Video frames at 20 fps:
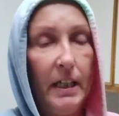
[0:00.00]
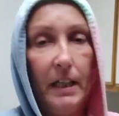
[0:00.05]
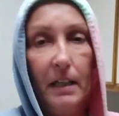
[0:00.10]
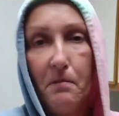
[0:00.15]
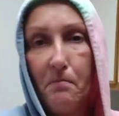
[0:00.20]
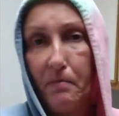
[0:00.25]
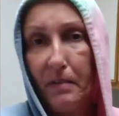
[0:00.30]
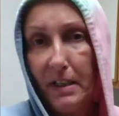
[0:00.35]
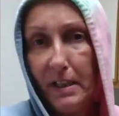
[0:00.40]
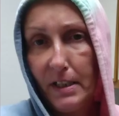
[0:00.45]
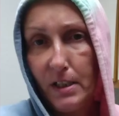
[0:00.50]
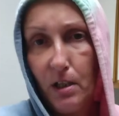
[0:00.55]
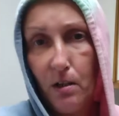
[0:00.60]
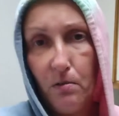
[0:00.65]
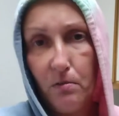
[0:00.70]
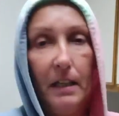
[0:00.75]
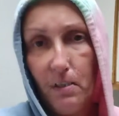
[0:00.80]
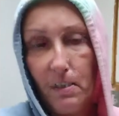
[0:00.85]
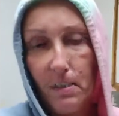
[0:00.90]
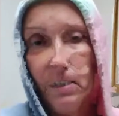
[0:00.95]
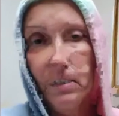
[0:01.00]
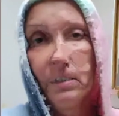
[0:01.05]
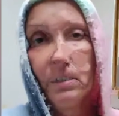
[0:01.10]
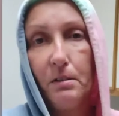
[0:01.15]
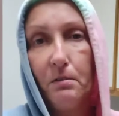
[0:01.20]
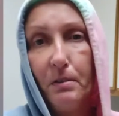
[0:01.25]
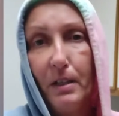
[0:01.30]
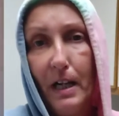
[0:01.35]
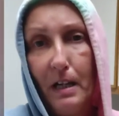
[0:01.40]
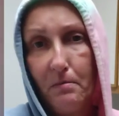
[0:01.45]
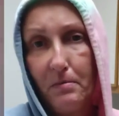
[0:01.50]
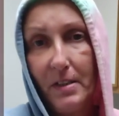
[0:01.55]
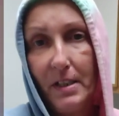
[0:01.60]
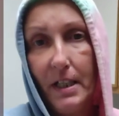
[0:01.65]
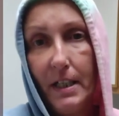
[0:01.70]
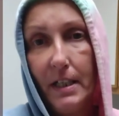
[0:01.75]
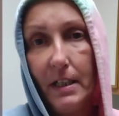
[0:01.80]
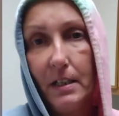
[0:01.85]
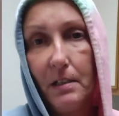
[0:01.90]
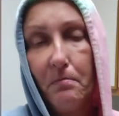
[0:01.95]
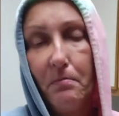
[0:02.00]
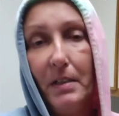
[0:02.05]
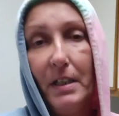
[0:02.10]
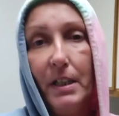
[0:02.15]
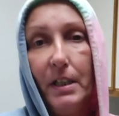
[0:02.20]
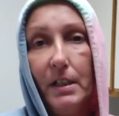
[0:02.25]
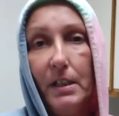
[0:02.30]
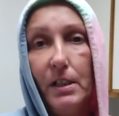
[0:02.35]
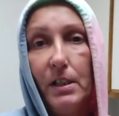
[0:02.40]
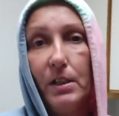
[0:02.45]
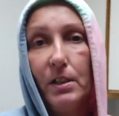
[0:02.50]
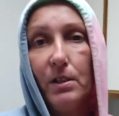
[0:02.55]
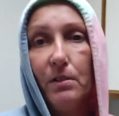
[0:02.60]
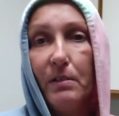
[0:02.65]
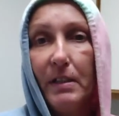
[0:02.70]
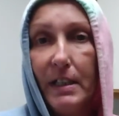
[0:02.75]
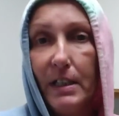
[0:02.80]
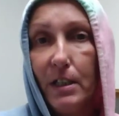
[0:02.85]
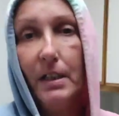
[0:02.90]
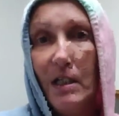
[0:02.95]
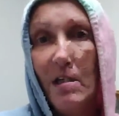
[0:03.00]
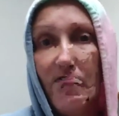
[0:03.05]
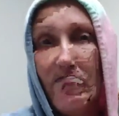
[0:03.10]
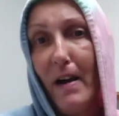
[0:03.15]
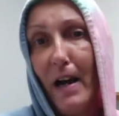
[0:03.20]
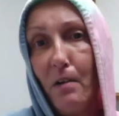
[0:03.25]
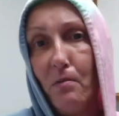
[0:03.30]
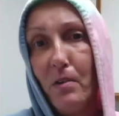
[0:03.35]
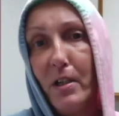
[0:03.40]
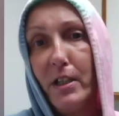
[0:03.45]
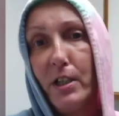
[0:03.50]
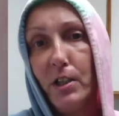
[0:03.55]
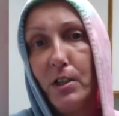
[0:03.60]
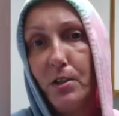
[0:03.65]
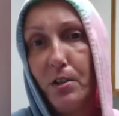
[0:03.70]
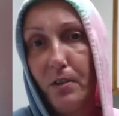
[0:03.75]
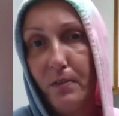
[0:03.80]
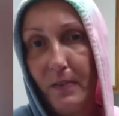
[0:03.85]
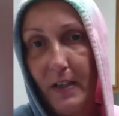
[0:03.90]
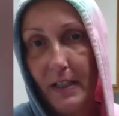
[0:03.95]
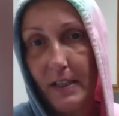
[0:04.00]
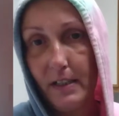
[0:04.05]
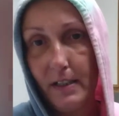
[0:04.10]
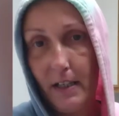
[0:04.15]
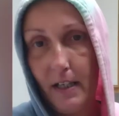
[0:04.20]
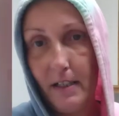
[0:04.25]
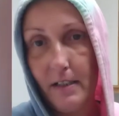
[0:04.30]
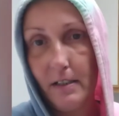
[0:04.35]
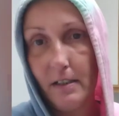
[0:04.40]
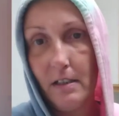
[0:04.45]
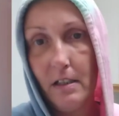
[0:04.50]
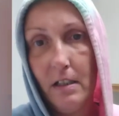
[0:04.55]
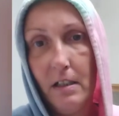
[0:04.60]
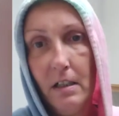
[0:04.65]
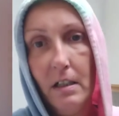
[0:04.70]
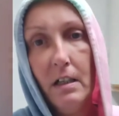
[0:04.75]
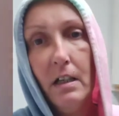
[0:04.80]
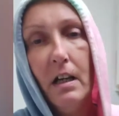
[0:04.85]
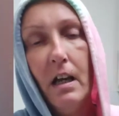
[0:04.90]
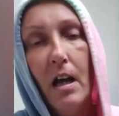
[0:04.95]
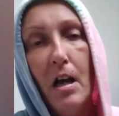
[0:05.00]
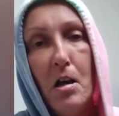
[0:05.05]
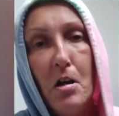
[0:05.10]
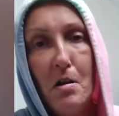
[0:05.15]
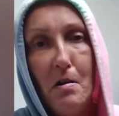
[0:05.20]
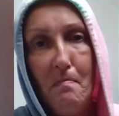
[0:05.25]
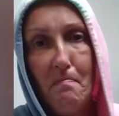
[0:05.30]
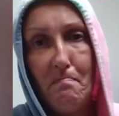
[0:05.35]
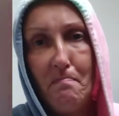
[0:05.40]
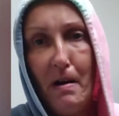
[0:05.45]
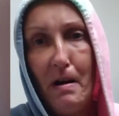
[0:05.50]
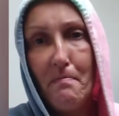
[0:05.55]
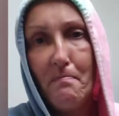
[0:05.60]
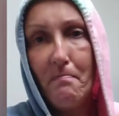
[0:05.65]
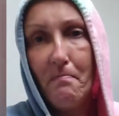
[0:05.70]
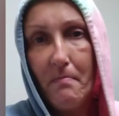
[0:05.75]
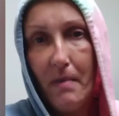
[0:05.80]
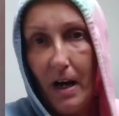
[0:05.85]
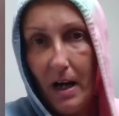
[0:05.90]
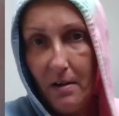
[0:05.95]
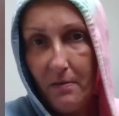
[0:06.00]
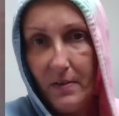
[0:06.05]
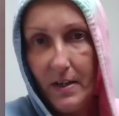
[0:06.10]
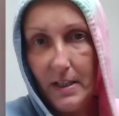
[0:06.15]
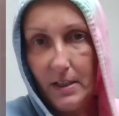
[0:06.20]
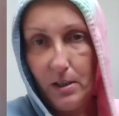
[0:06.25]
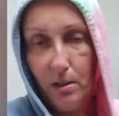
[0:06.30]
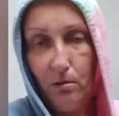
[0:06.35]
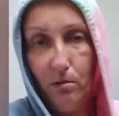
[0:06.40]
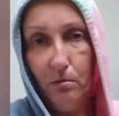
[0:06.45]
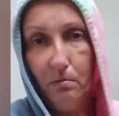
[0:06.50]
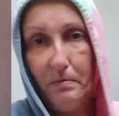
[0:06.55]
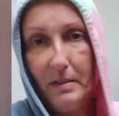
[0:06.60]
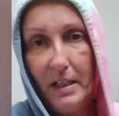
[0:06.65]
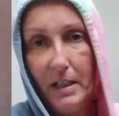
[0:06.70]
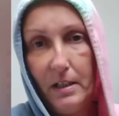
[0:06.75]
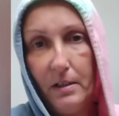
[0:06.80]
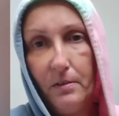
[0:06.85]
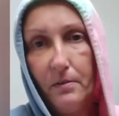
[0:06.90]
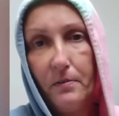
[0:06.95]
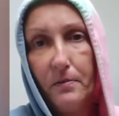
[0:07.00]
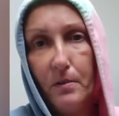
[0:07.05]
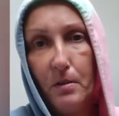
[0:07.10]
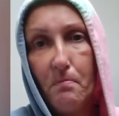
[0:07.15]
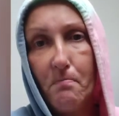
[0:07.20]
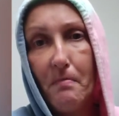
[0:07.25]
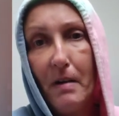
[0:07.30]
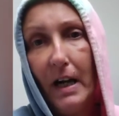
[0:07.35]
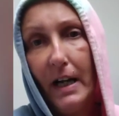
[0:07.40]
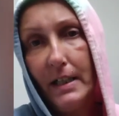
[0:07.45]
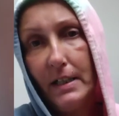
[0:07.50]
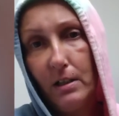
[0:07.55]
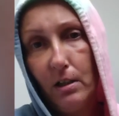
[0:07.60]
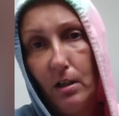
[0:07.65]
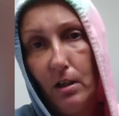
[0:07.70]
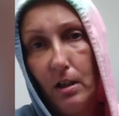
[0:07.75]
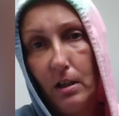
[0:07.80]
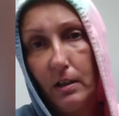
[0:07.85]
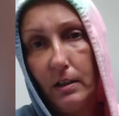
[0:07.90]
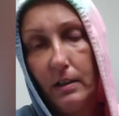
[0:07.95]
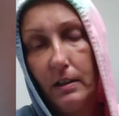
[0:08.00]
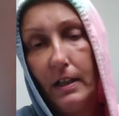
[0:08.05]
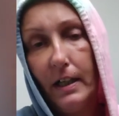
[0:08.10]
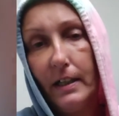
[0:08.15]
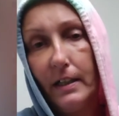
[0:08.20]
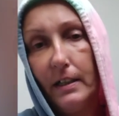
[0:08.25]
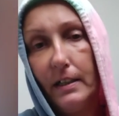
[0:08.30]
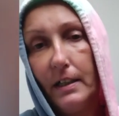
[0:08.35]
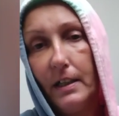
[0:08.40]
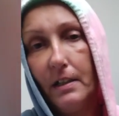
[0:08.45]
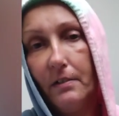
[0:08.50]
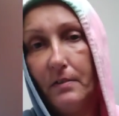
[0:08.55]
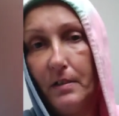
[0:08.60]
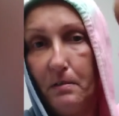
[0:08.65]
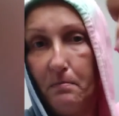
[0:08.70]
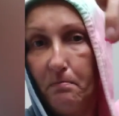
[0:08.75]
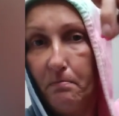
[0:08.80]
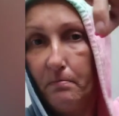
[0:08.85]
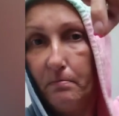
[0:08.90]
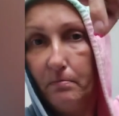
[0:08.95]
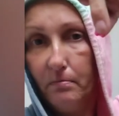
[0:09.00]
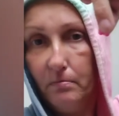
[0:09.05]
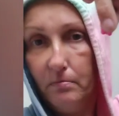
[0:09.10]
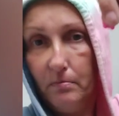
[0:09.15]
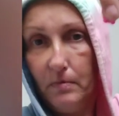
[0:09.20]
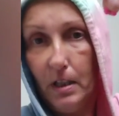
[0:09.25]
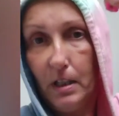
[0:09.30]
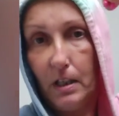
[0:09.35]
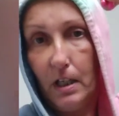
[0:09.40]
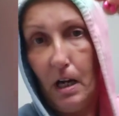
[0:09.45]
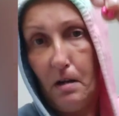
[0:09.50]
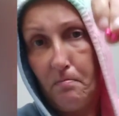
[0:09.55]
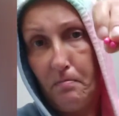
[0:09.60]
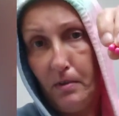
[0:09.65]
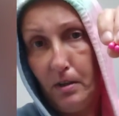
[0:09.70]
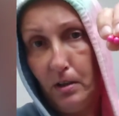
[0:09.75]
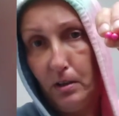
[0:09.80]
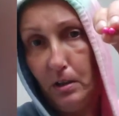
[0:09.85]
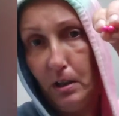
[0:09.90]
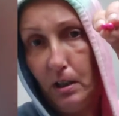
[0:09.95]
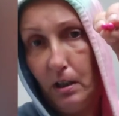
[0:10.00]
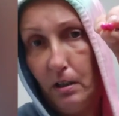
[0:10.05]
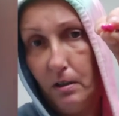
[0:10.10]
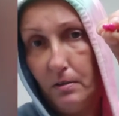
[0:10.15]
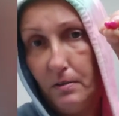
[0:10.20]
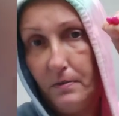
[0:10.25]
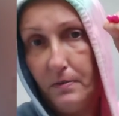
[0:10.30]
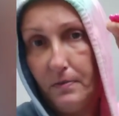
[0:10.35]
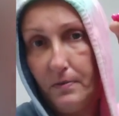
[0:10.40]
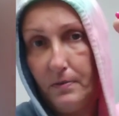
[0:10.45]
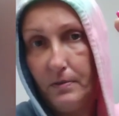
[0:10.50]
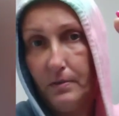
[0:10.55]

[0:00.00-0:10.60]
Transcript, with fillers: and please don't listen to what I'm saying because you need to go by what your vet says. But my vet told me for my dog, I could give him a couple of